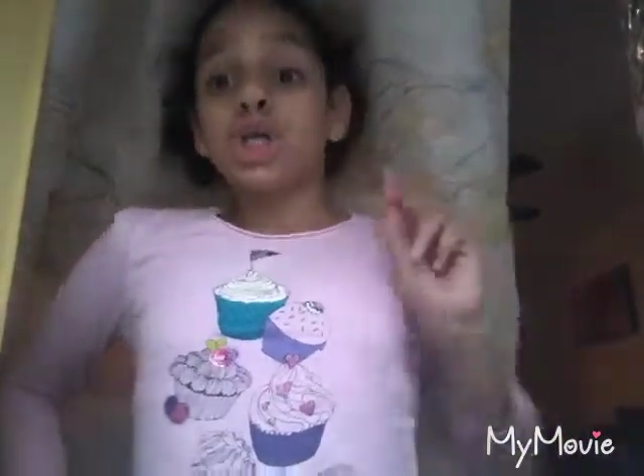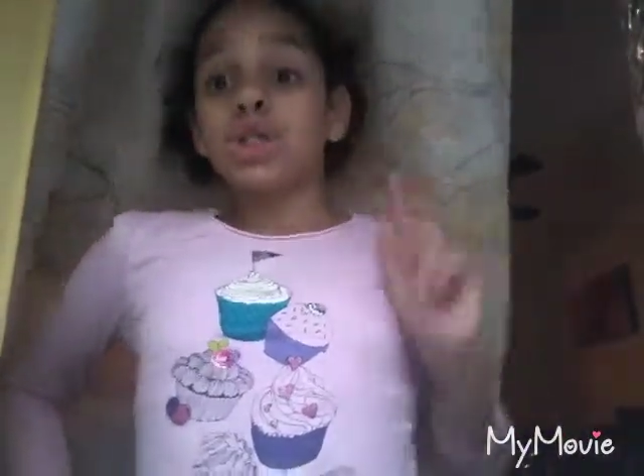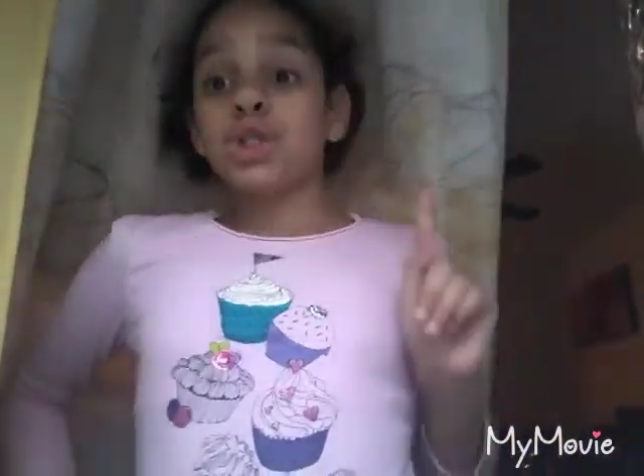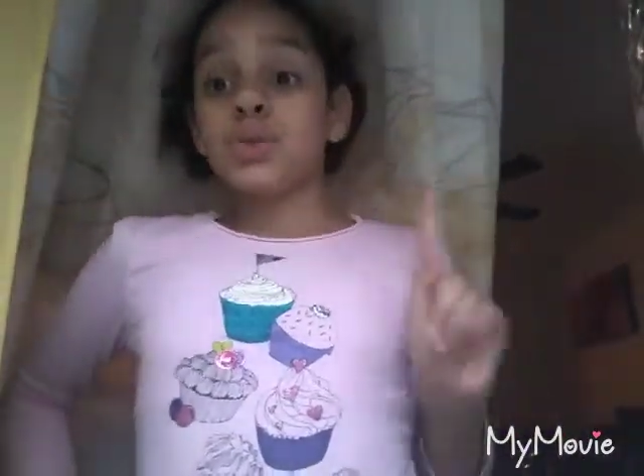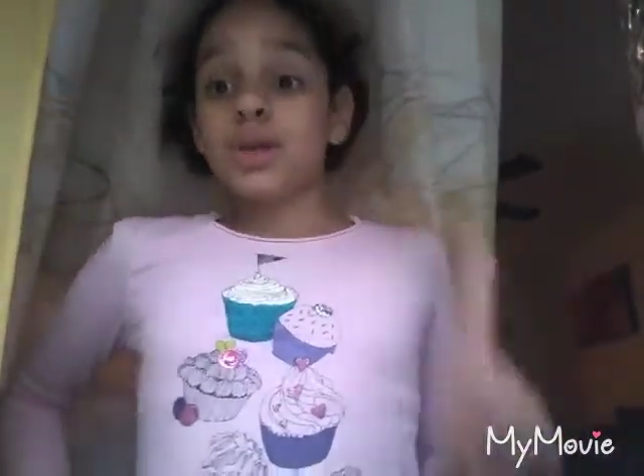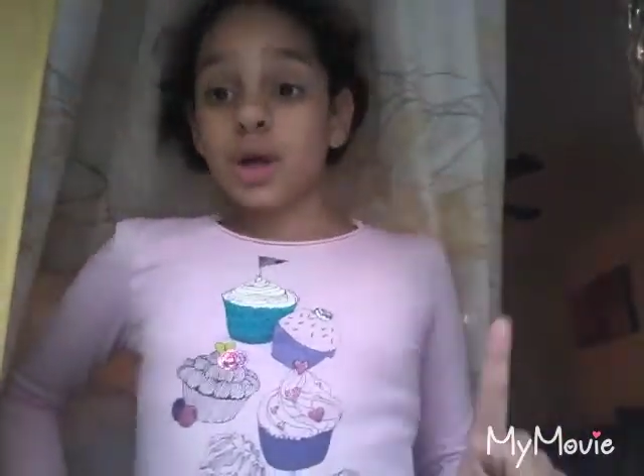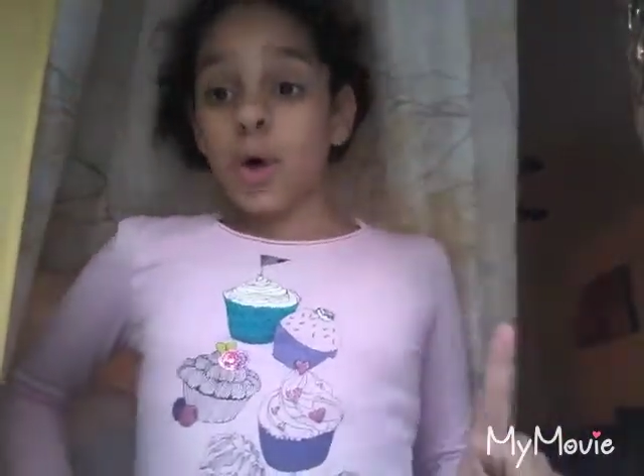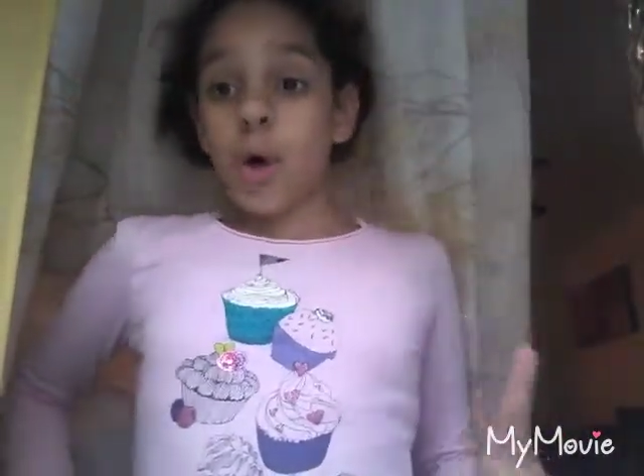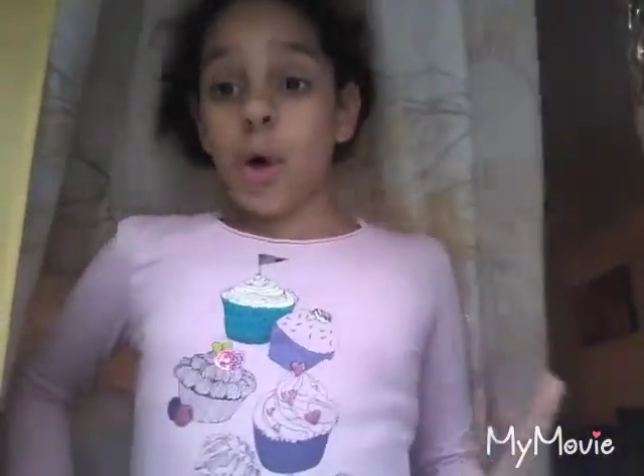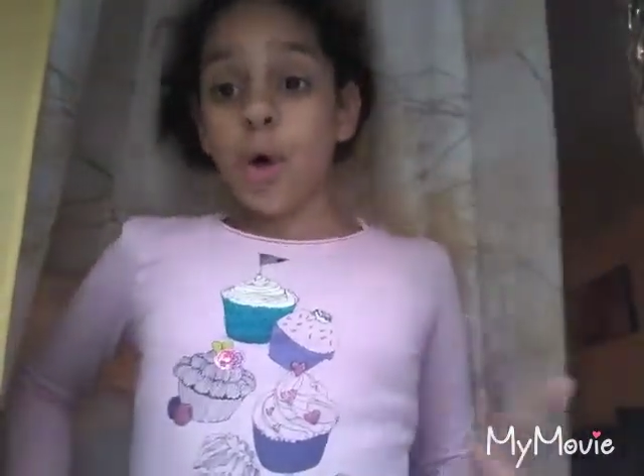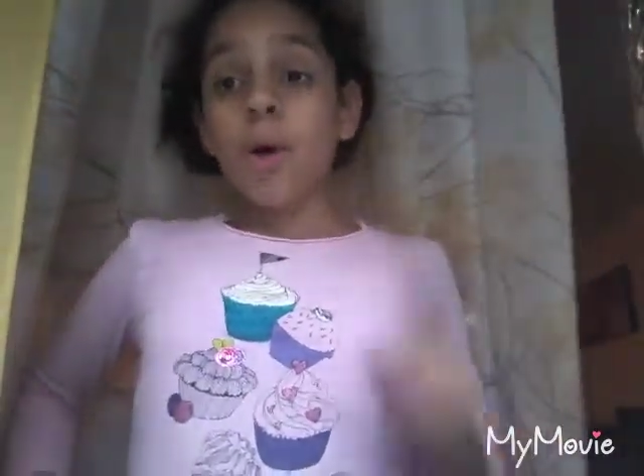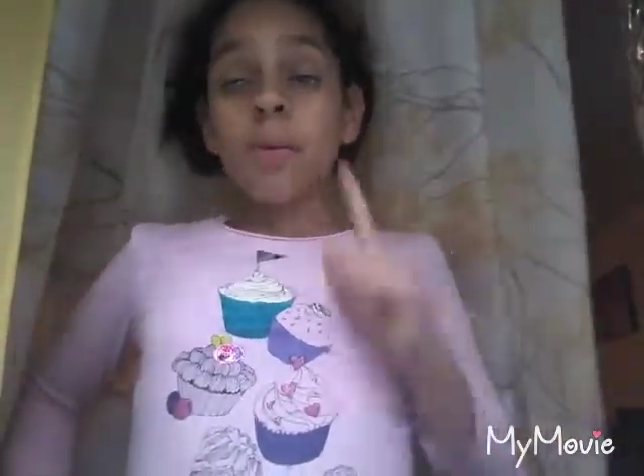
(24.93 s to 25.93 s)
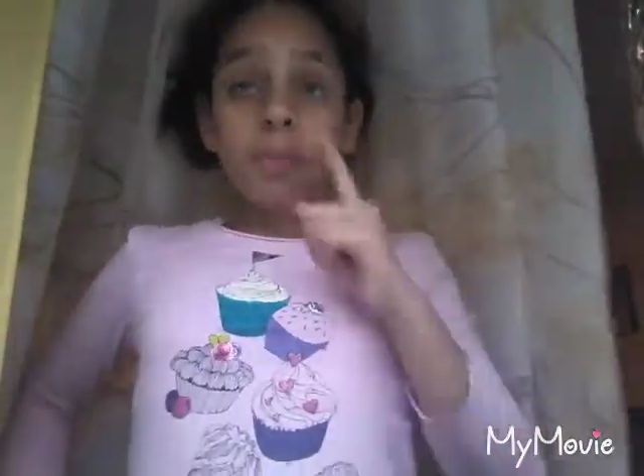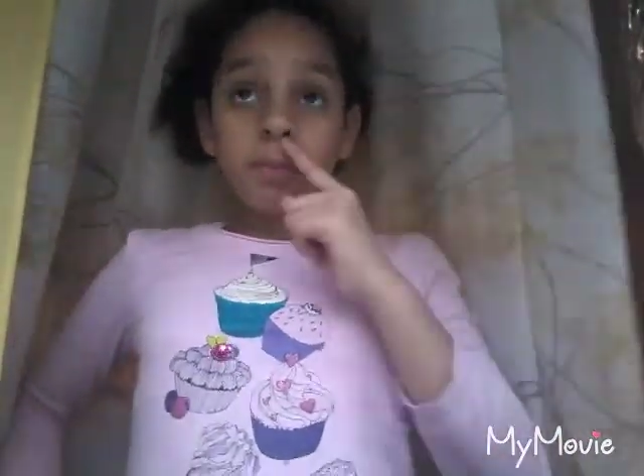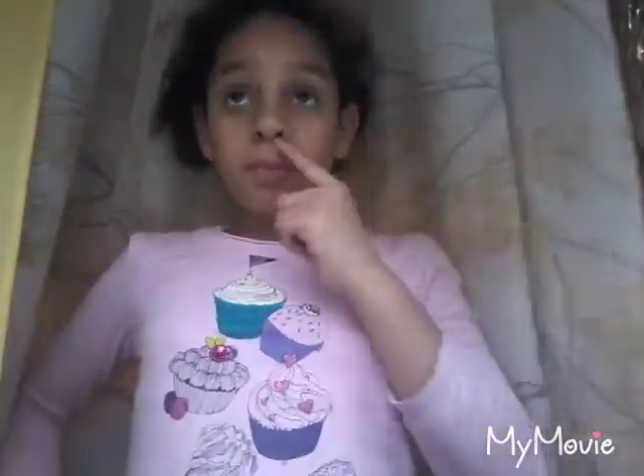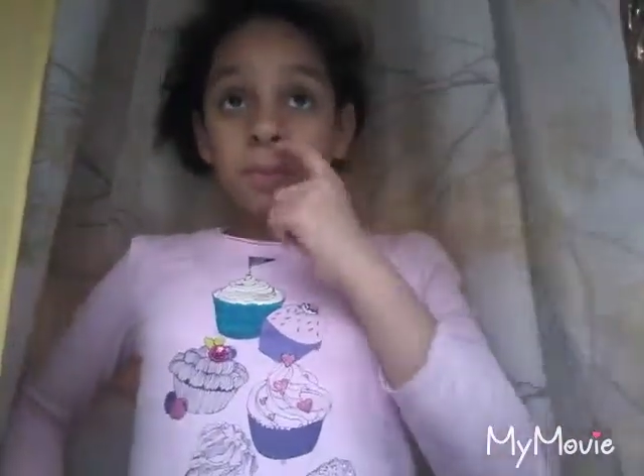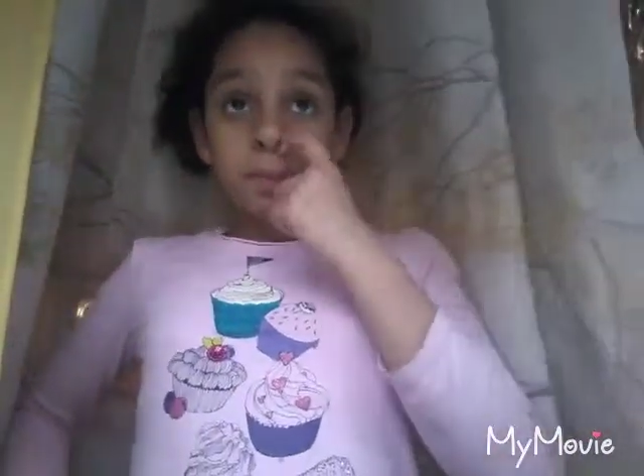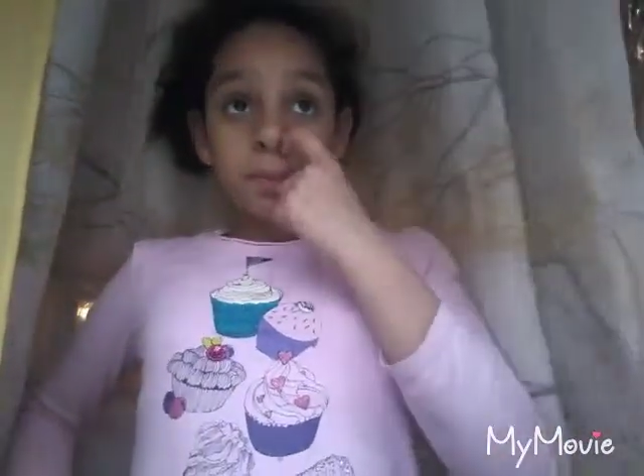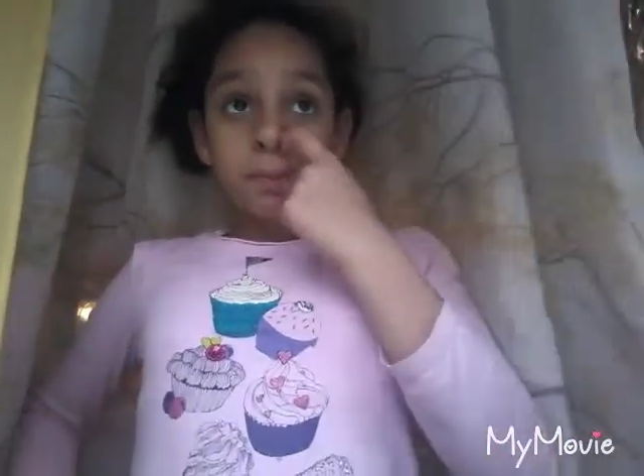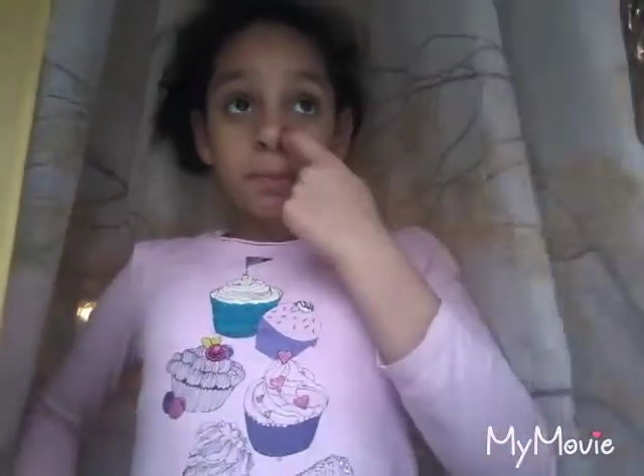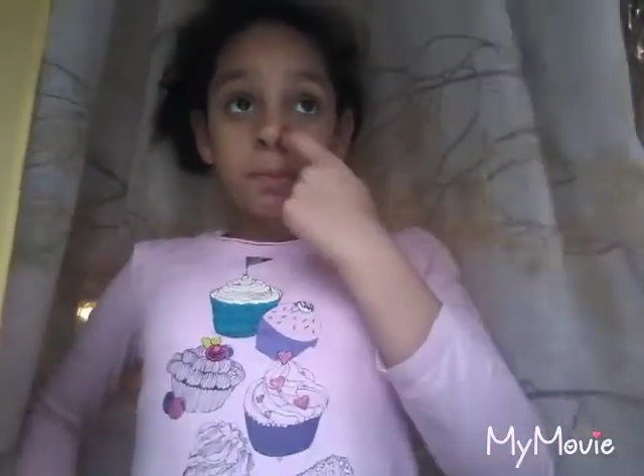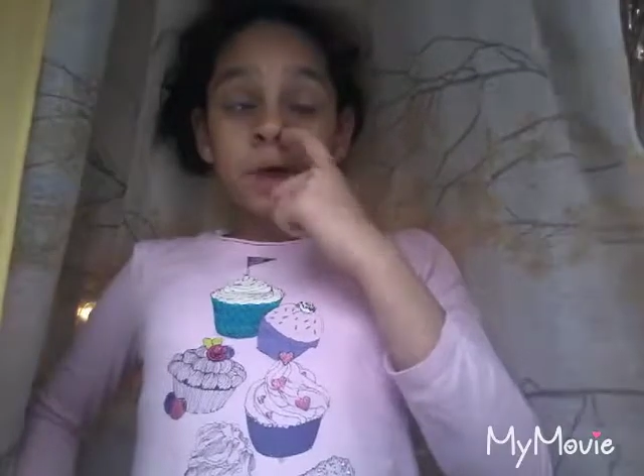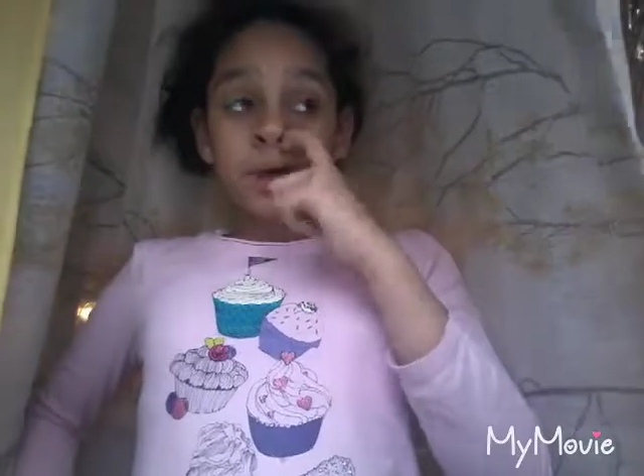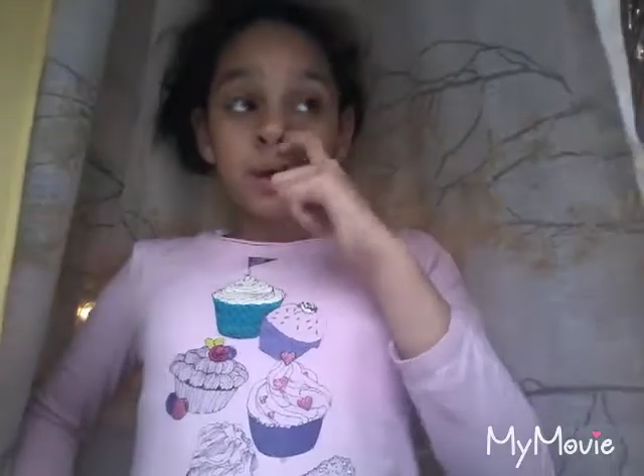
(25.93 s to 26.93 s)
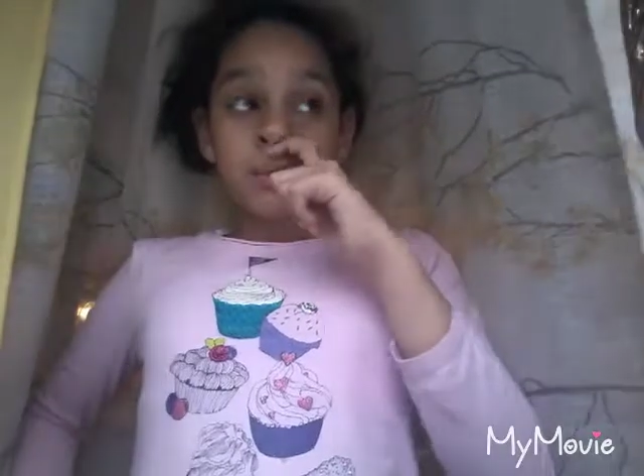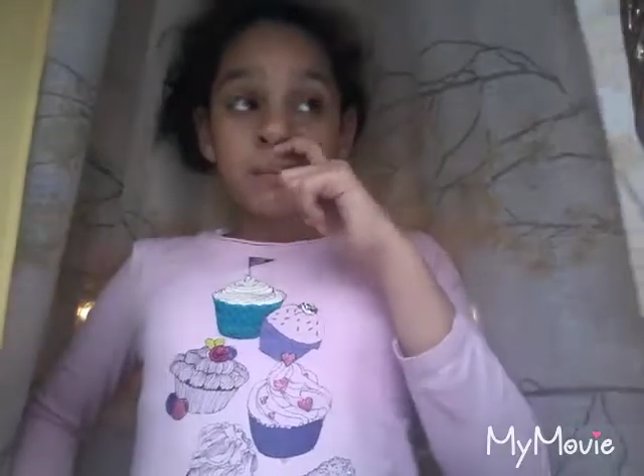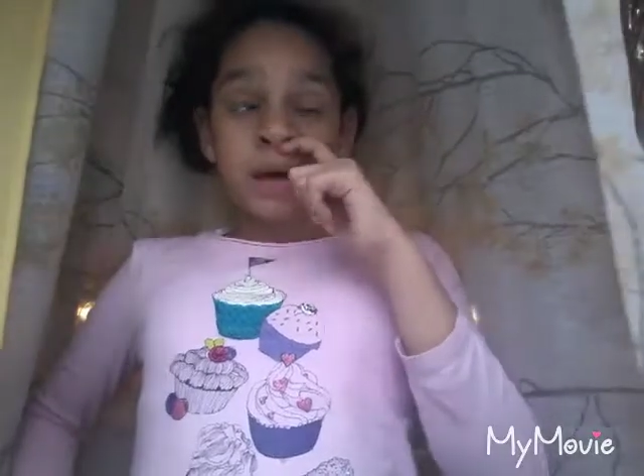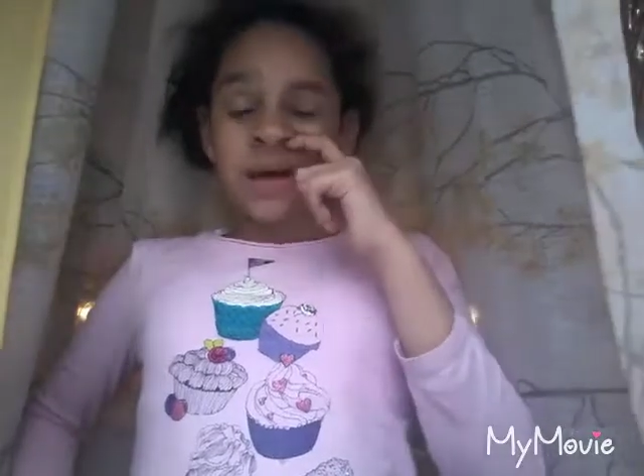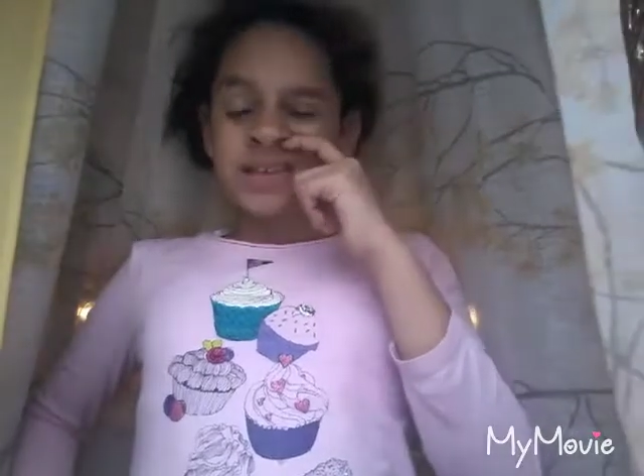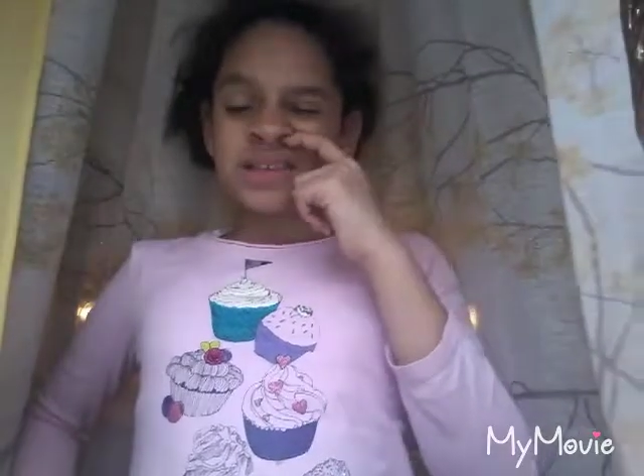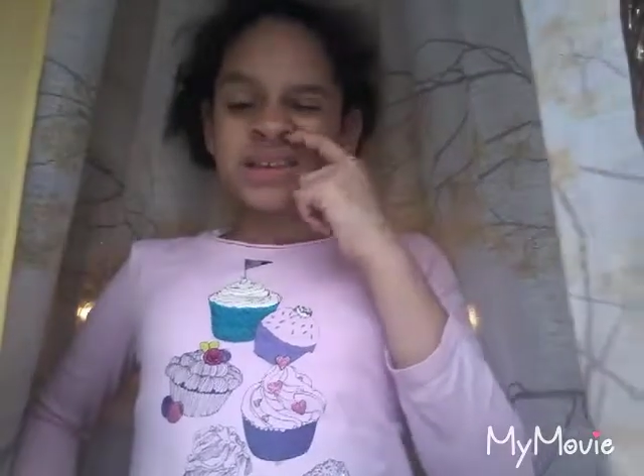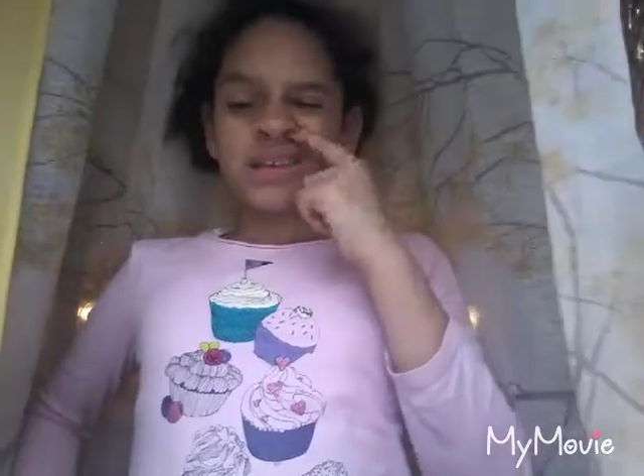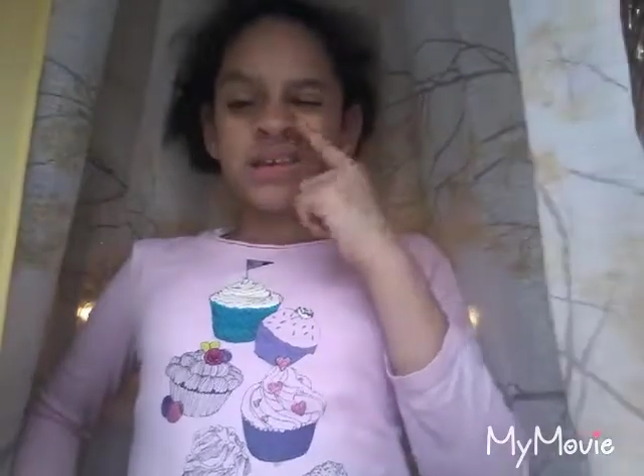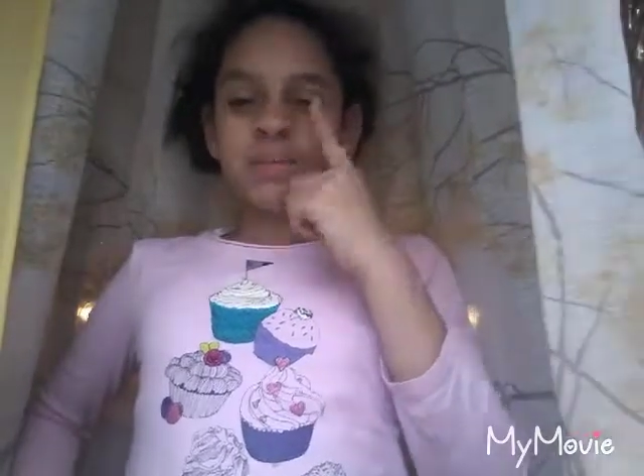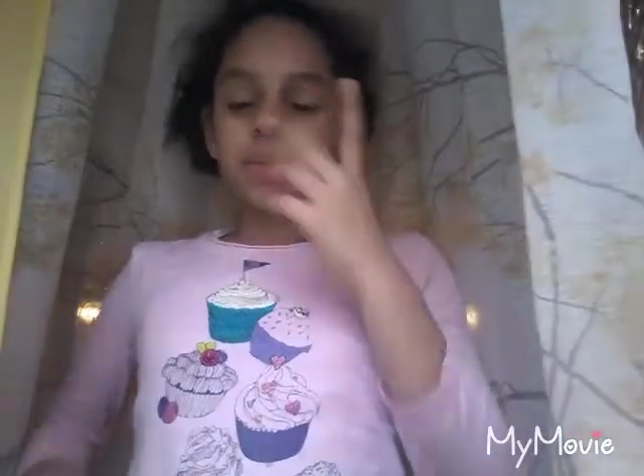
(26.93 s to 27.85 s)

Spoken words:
to Nicole. I'll